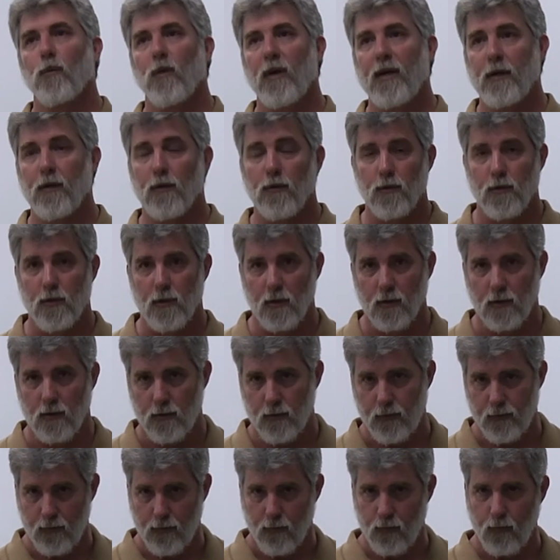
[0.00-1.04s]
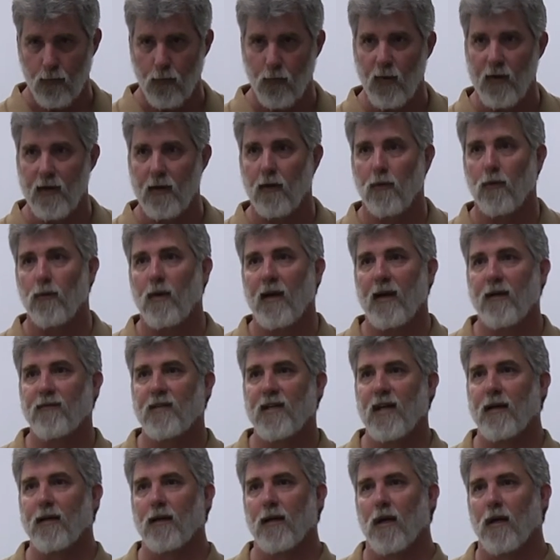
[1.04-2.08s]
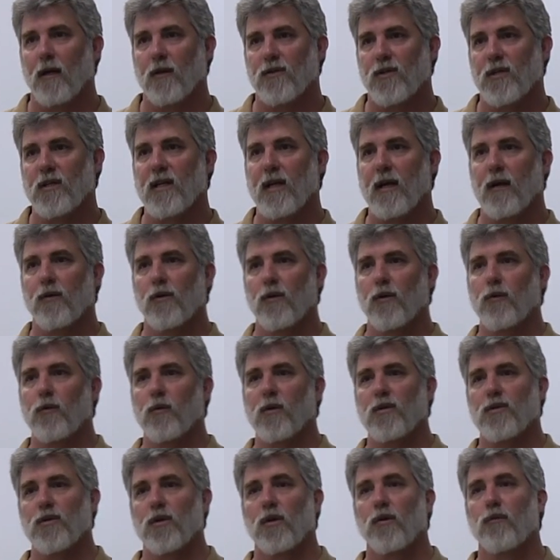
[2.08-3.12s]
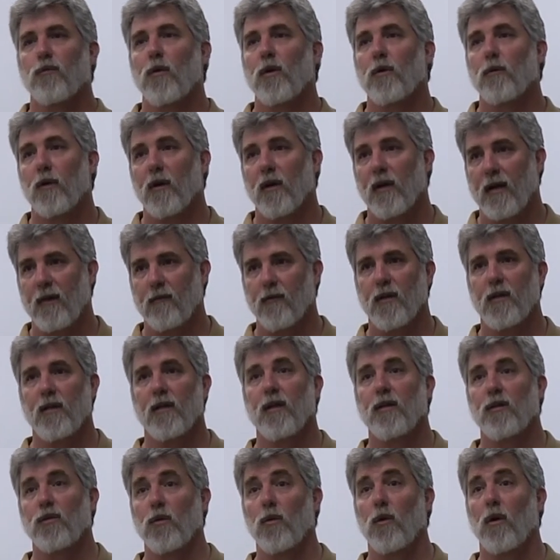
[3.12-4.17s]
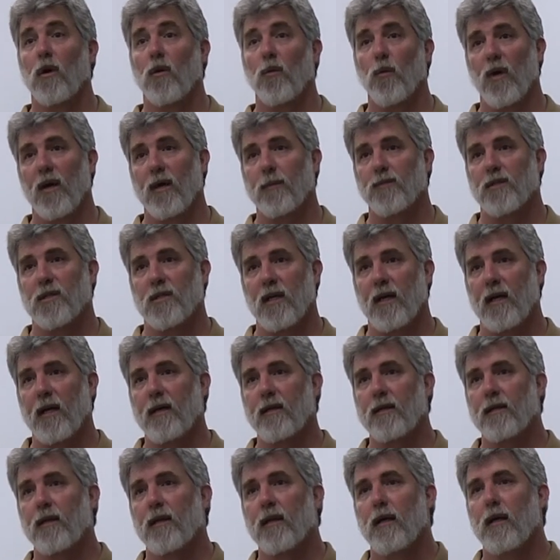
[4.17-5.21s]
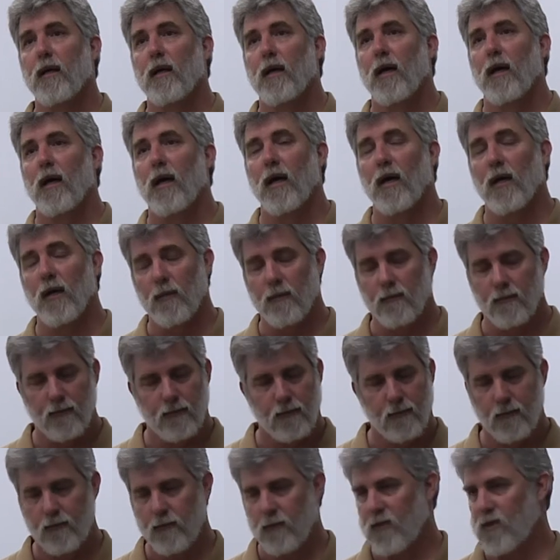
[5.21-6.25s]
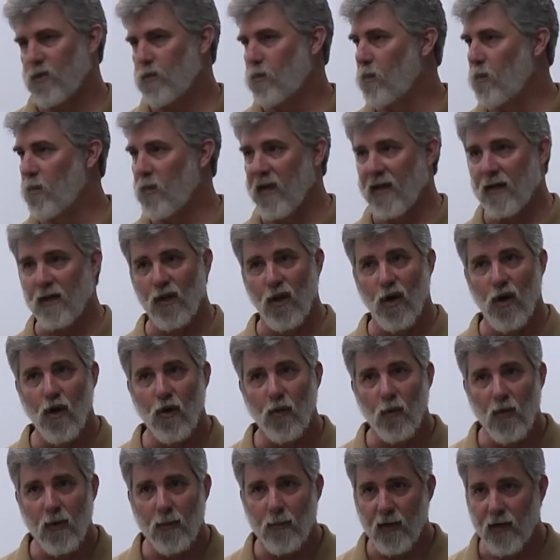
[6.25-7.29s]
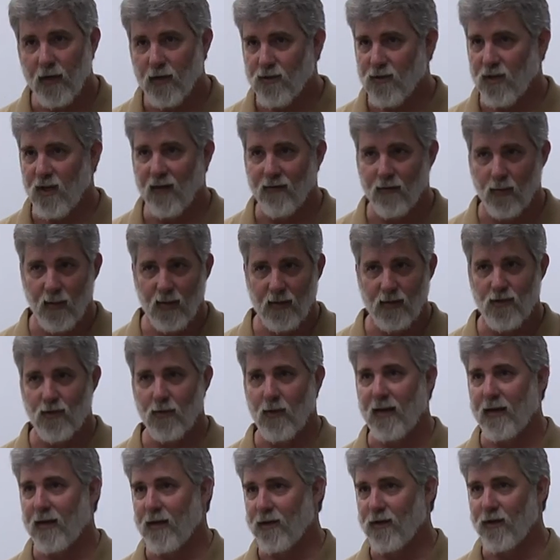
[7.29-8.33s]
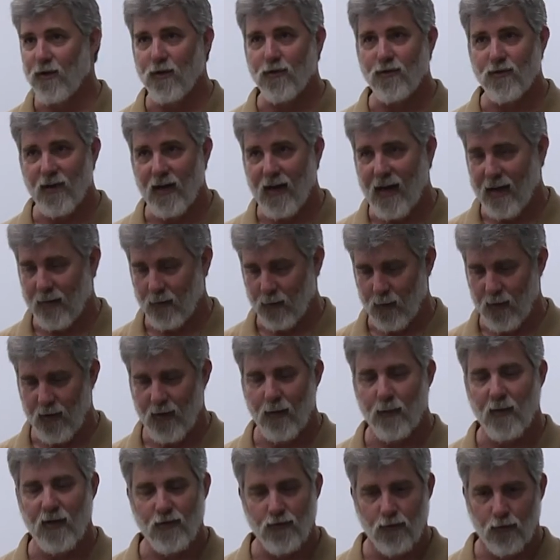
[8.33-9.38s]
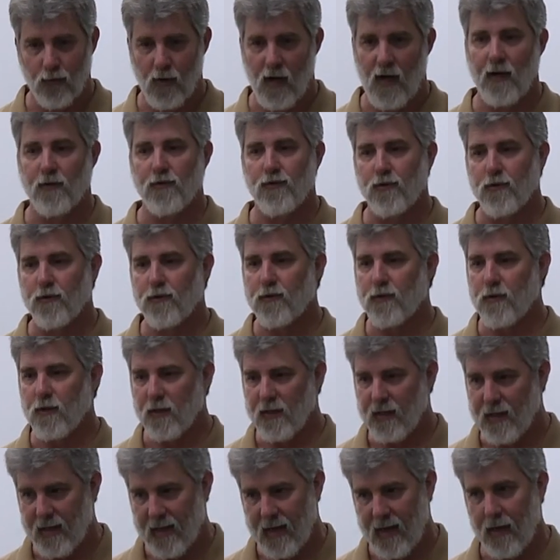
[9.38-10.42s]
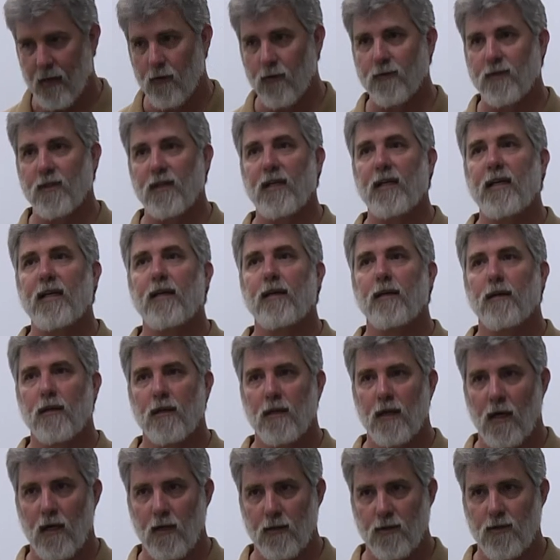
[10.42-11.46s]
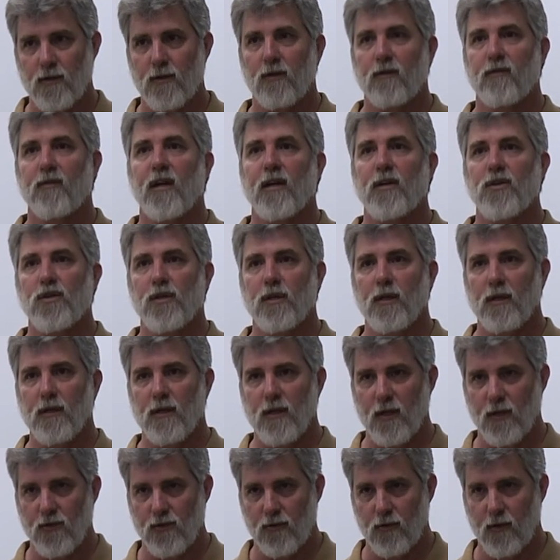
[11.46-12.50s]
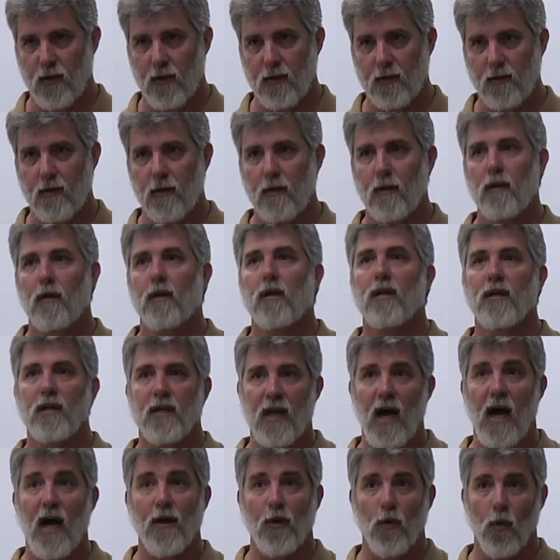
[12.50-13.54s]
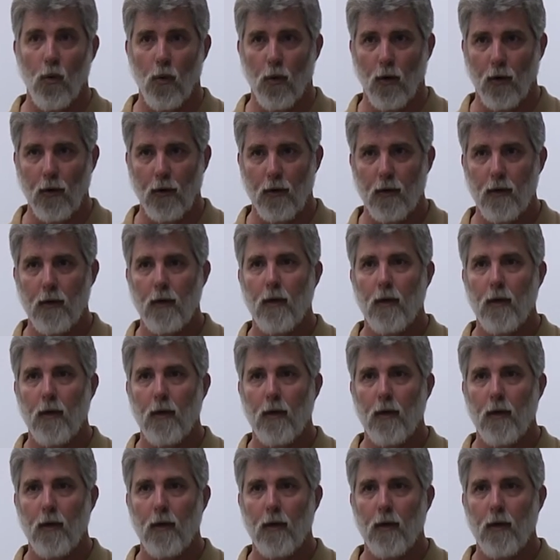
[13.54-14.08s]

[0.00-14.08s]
we do, since we don't have technology down on the reserve, we run everything through our website. Um, it's a big, long one, but it's government, so I didn't use an acronym. It's Rogers County Conservation District dot org.